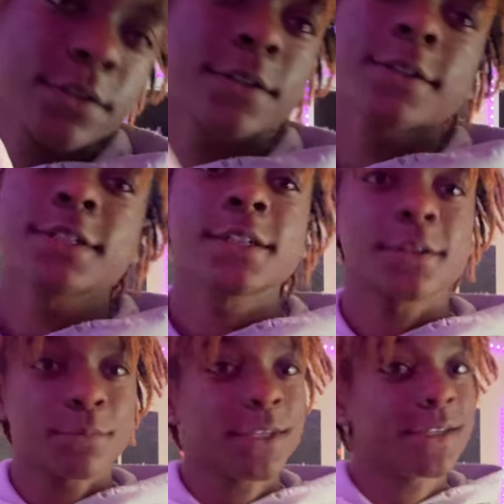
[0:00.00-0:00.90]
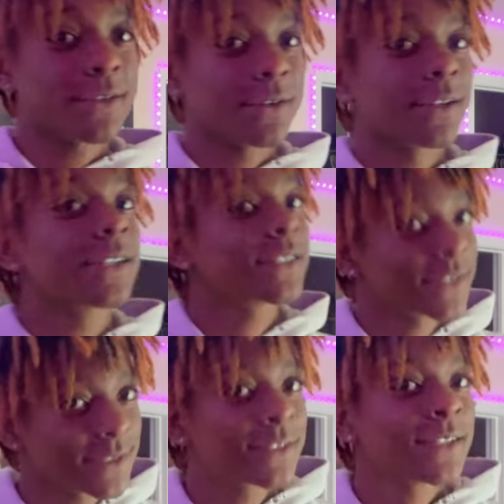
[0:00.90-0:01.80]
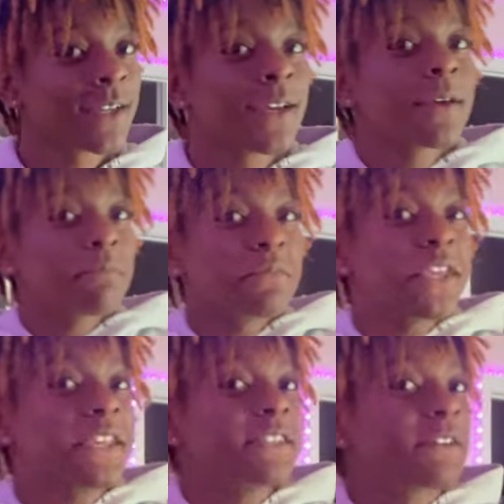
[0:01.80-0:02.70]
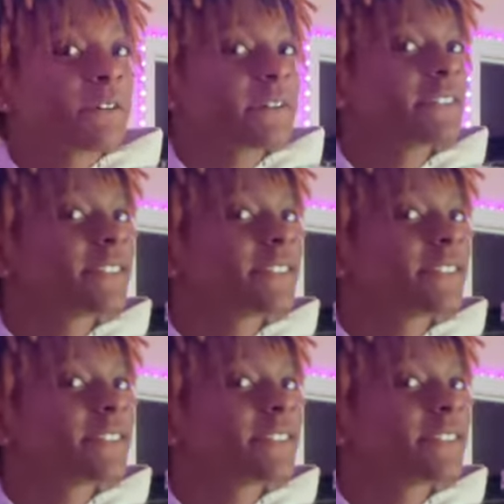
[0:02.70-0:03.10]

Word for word: know what I'm saying? The B's RS. These are.